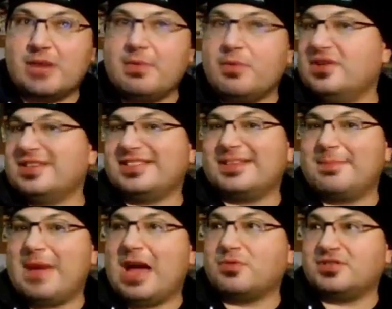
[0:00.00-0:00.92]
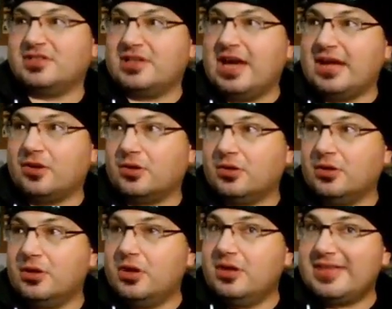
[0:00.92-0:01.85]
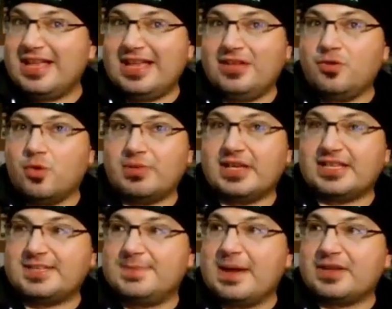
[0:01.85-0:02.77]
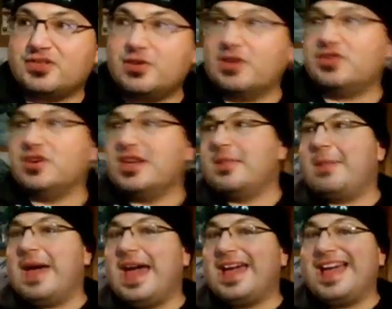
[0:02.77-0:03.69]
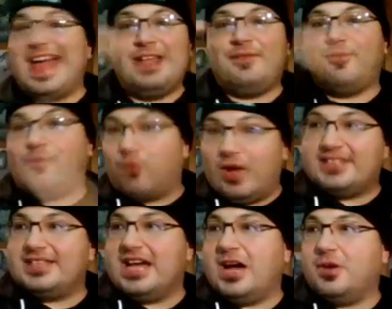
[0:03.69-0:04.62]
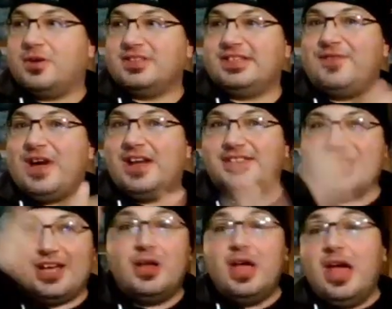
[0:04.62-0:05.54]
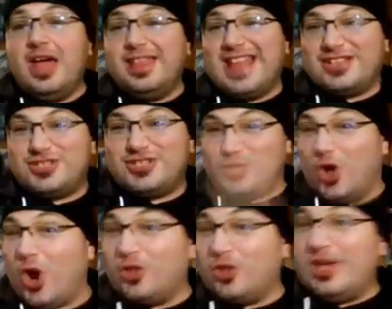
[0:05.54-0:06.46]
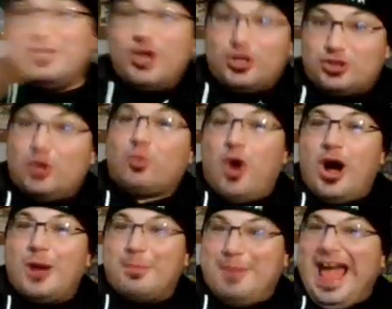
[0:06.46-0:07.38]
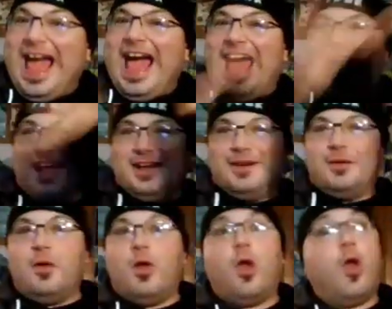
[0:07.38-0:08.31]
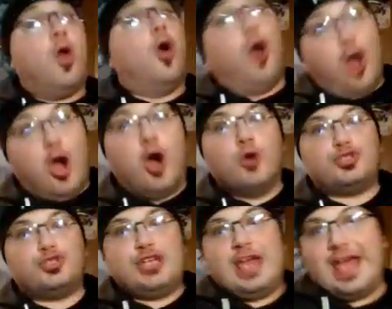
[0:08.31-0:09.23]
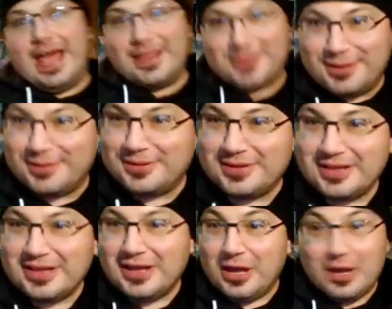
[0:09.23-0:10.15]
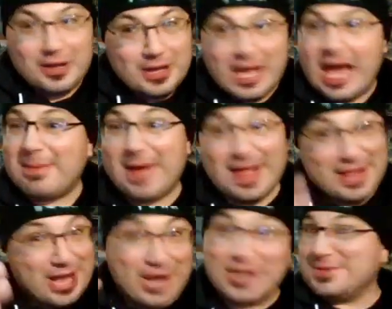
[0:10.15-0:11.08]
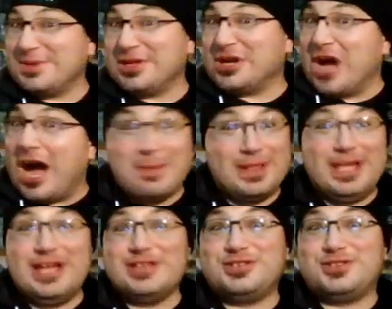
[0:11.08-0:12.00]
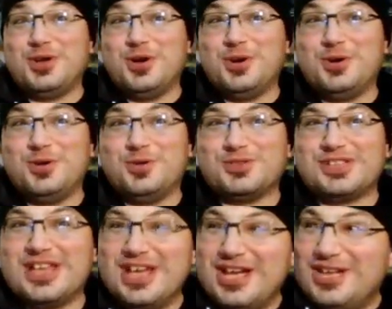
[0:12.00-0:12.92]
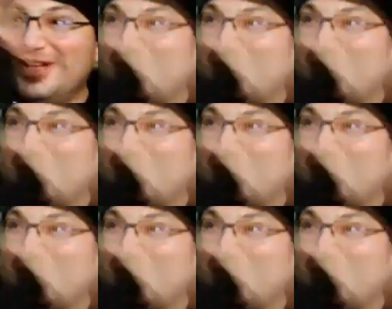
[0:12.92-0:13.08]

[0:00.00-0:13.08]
Tommy realizes the bag was lighter than he normally expected. So he took it in the bag, and he freaks out because he finds out that Charlie took the wrong bag. Oh, shit. Yep, and here's where the comedy ensues.